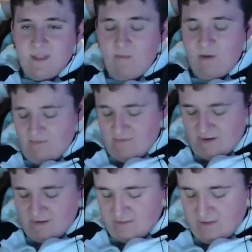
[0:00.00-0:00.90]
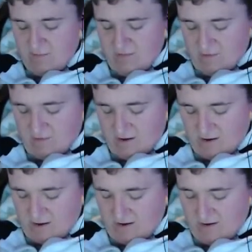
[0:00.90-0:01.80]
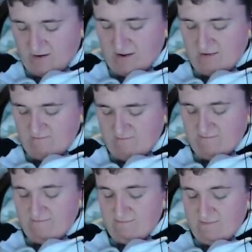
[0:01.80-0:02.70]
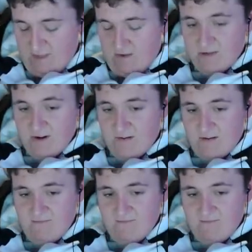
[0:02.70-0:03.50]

I'm gonna fall asleep in this thing again tonight. No joke.